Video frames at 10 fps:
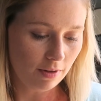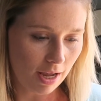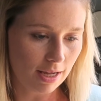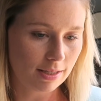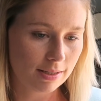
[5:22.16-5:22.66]

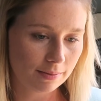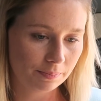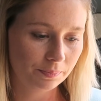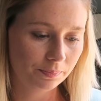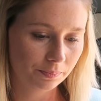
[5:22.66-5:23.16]
Nice.
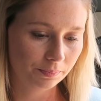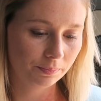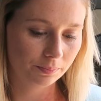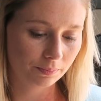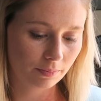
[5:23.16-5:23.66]

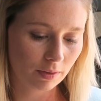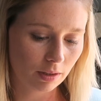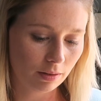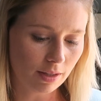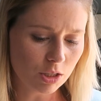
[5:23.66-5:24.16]

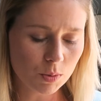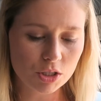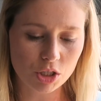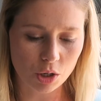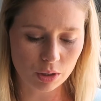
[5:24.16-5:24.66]
This
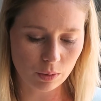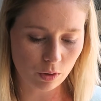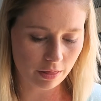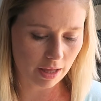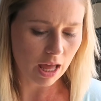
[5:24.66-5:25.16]
was totally
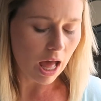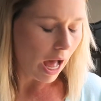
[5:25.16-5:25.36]
worth it.